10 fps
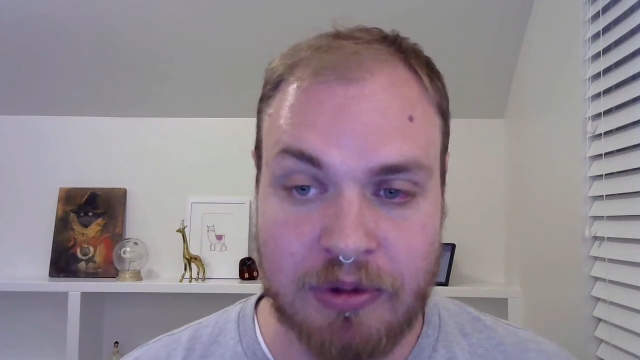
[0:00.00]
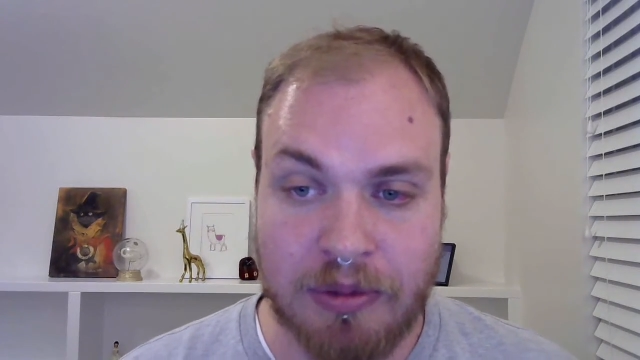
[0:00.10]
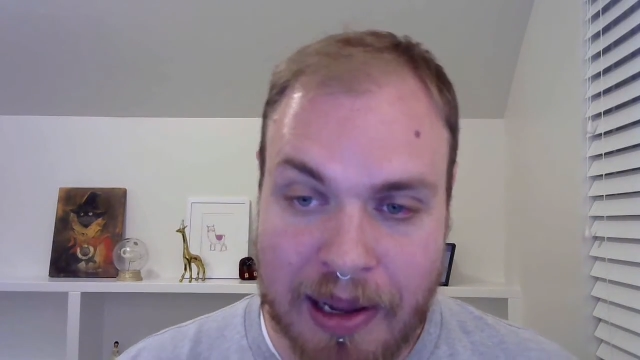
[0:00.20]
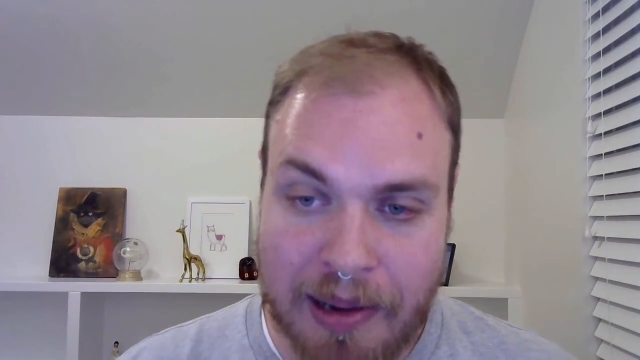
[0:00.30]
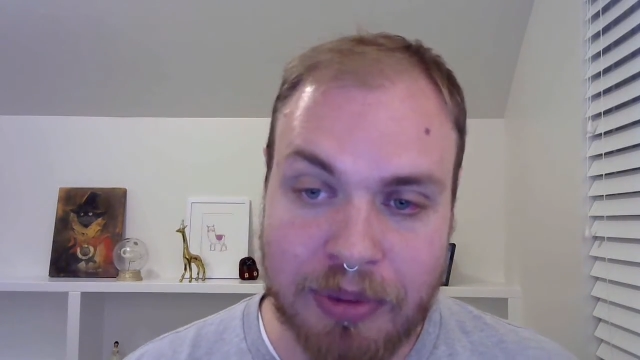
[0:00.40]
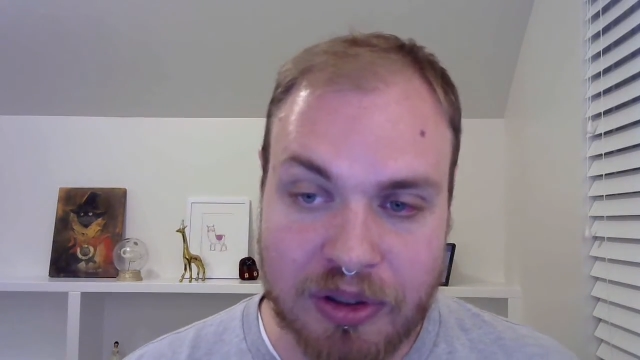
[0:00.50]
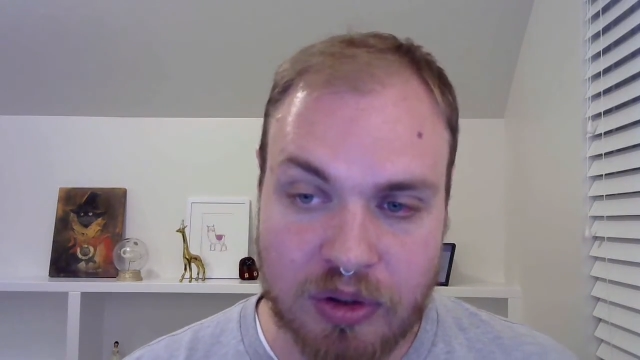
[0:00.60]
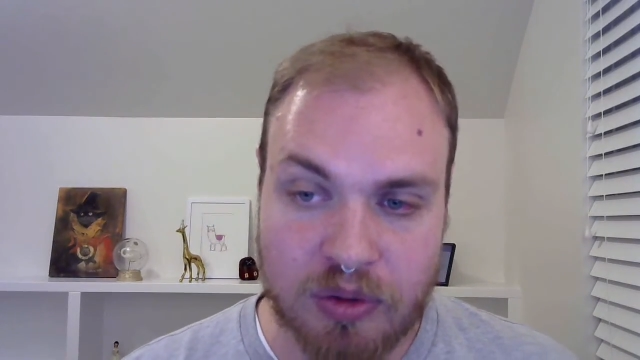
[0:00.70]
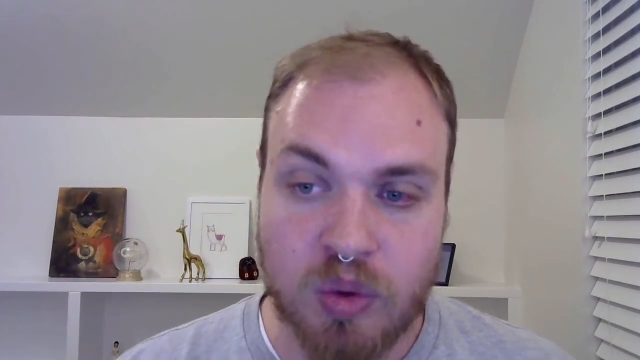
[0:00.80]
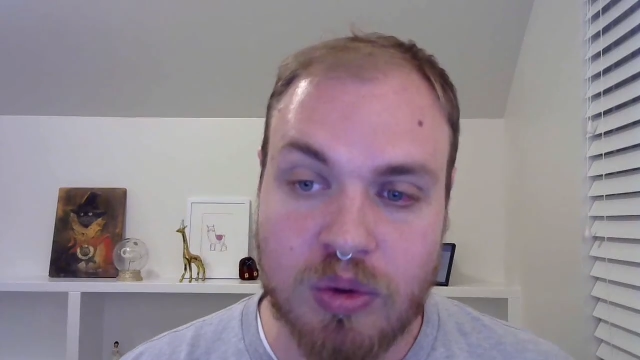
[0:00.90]
remember
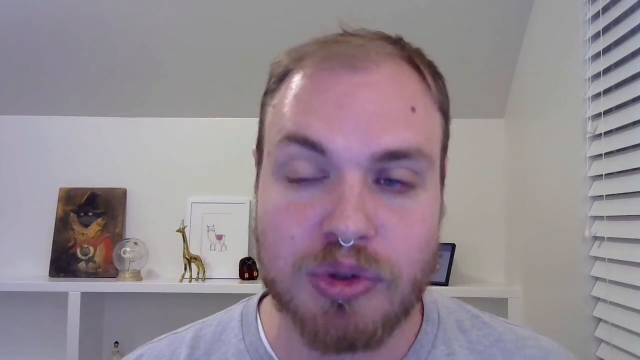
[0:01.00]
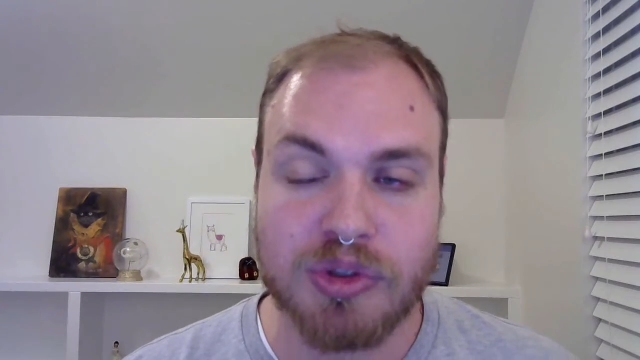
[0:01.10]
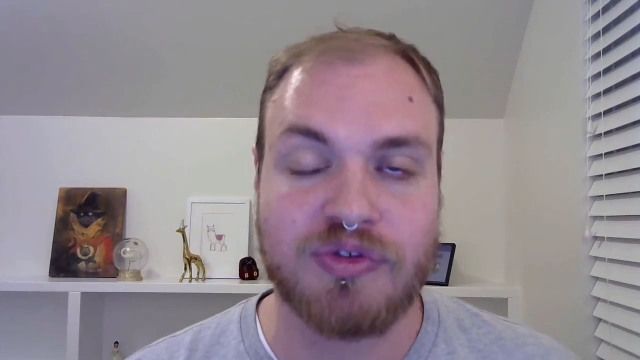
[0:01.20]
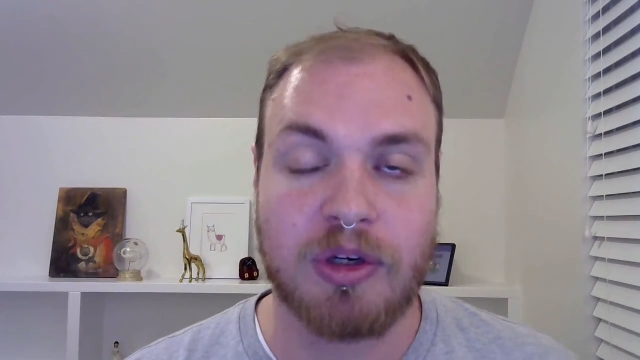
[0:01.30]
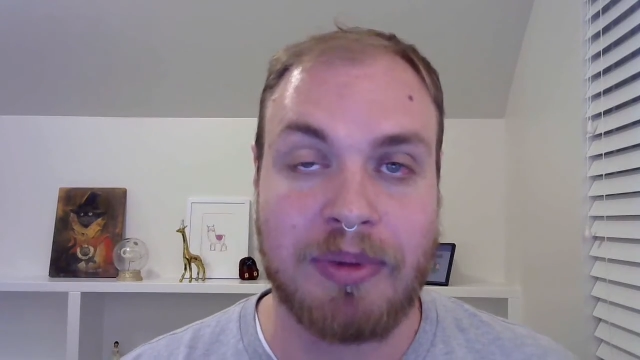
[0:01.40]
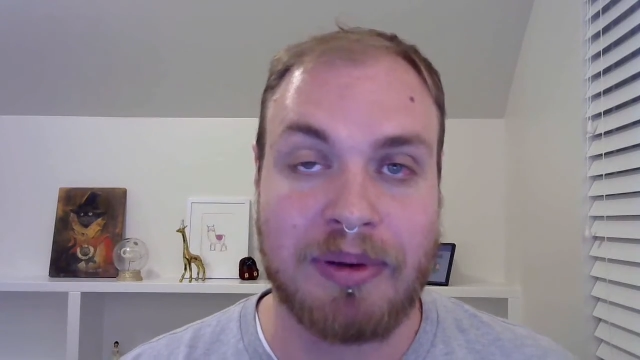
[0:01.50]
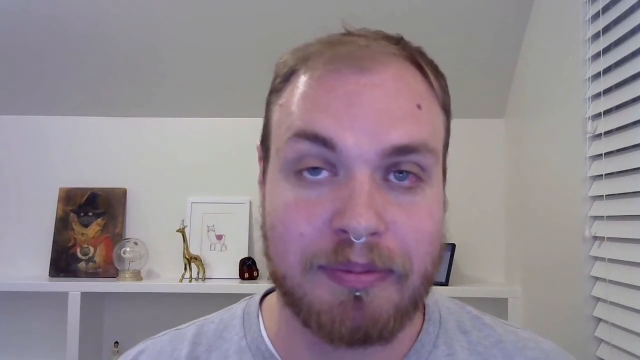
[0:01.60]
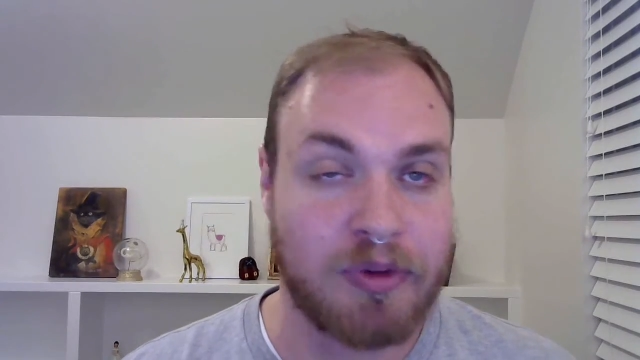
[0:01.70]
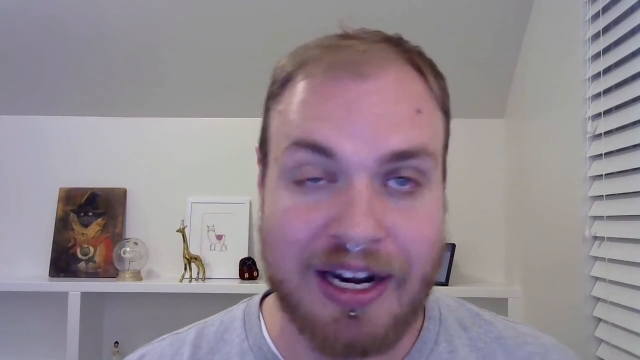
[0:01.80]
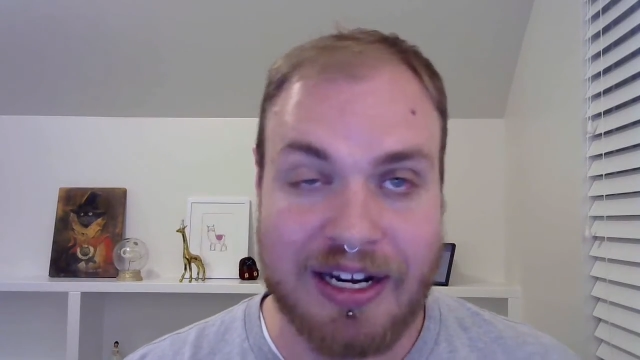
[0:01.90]
the rules from
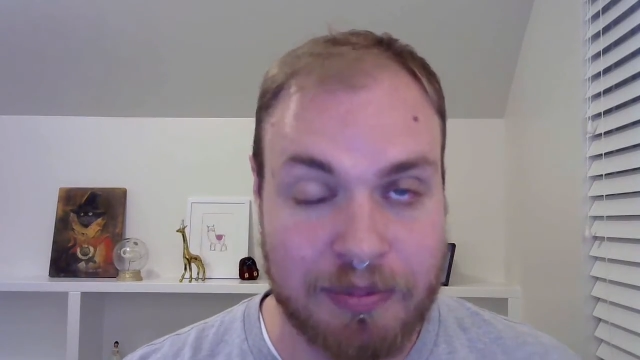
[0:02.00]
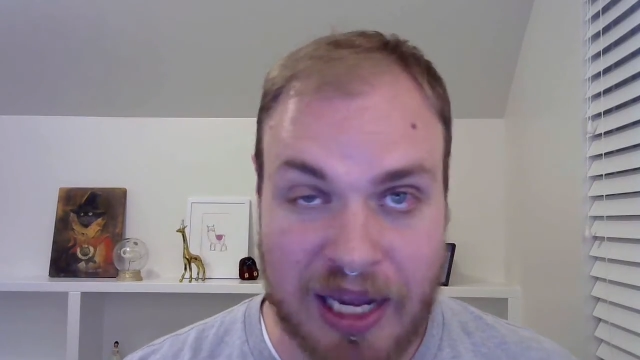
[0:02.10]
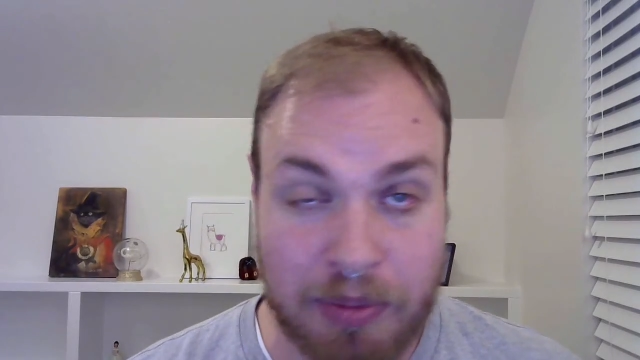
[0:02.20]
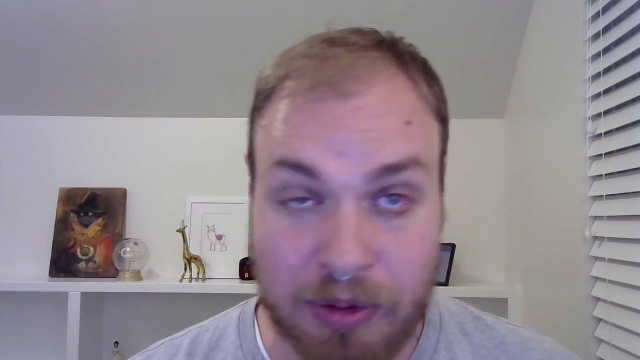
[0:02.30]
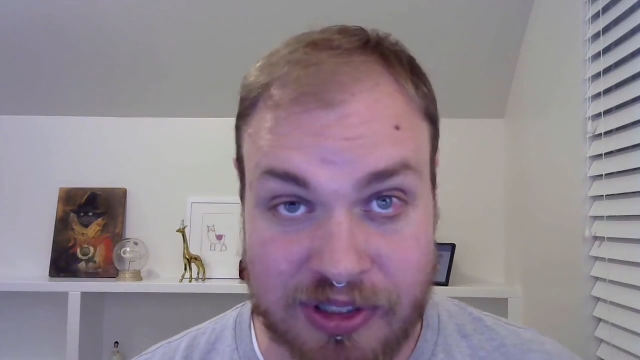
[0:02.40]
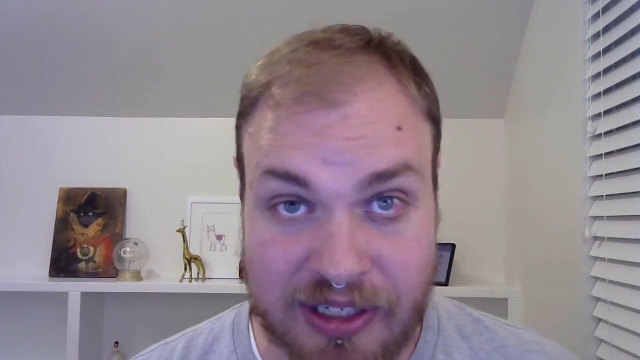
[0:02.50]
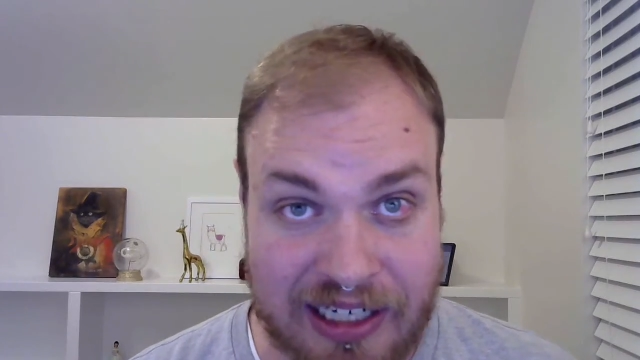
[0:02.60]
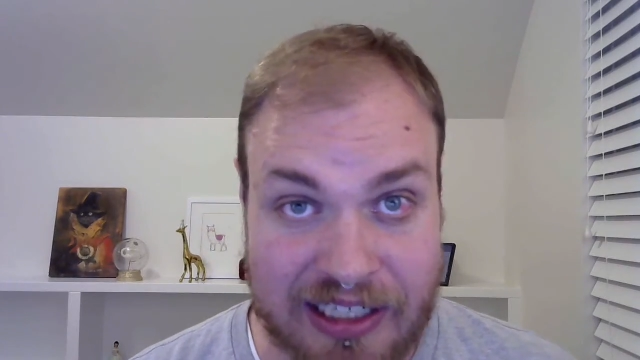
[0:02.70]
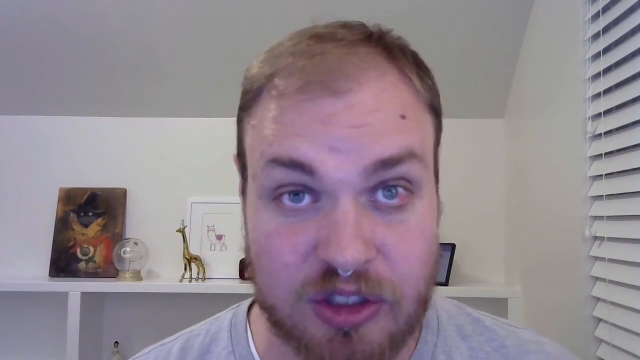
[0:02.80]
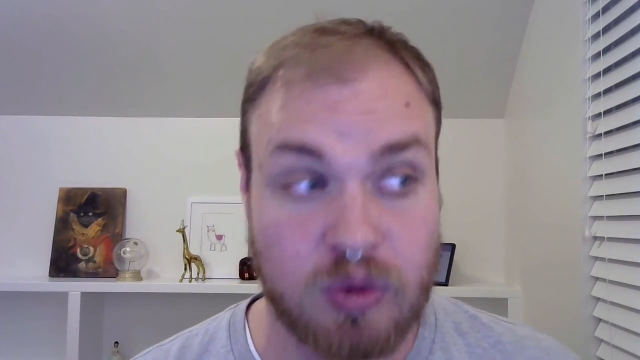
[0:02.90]
writing papers in
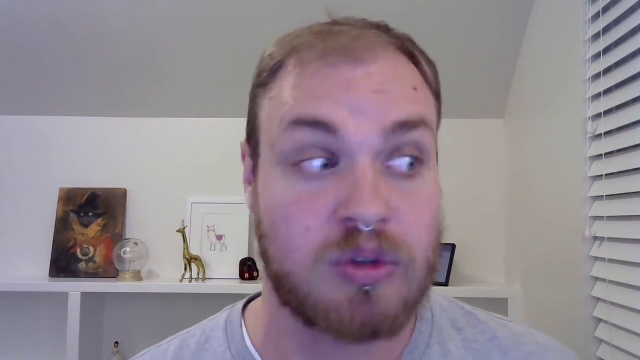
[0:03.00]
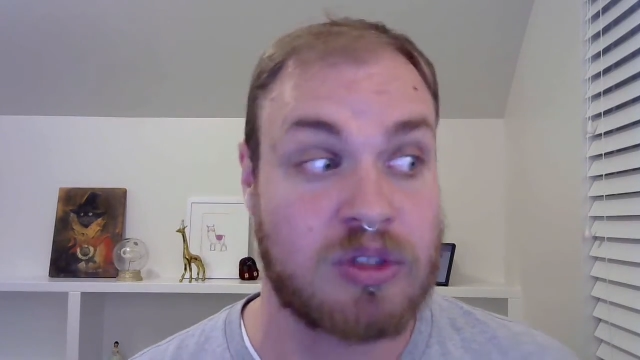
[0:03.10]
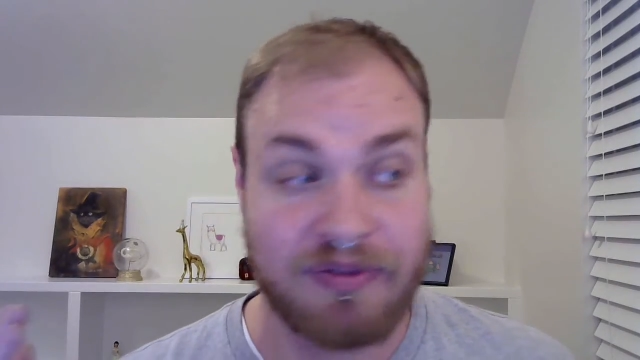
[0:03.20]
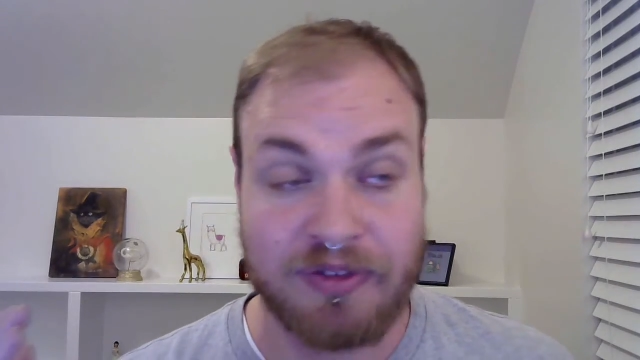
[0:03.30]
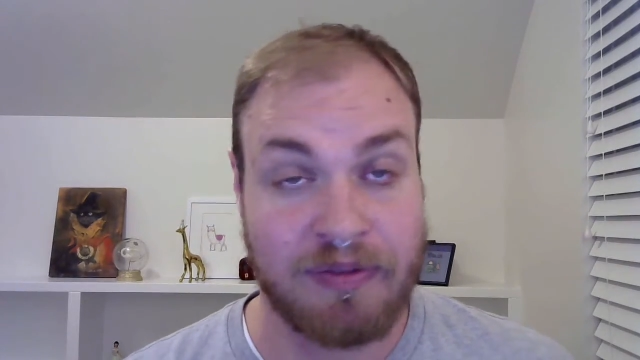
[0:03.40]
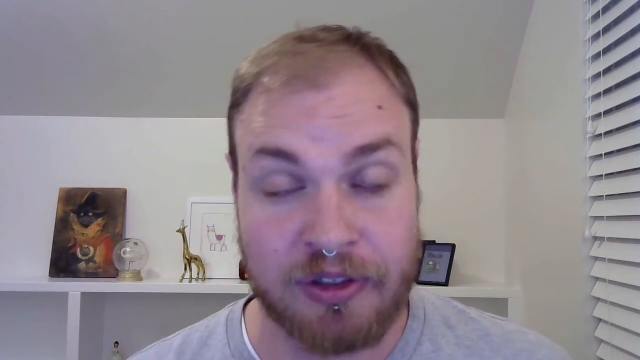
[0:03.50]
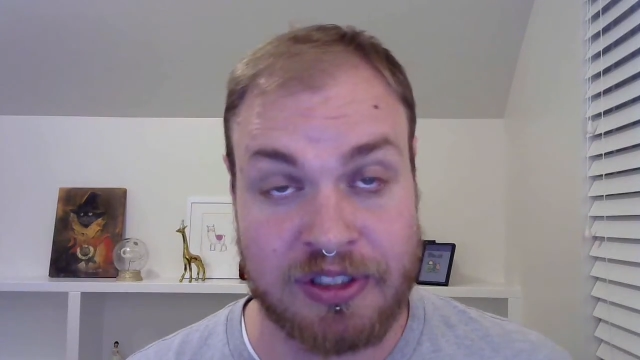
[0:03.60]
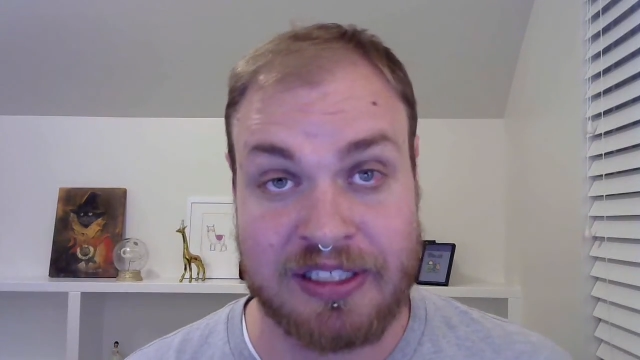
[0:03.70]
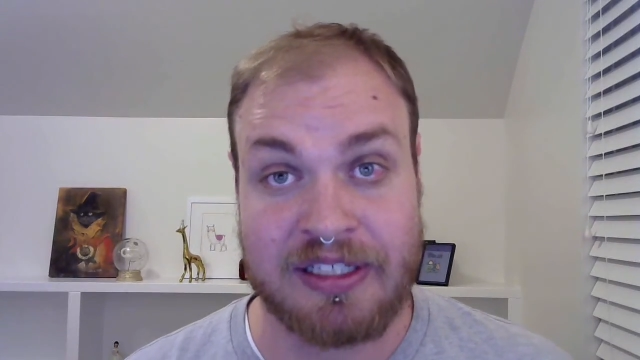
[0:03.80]
high school, if you ever did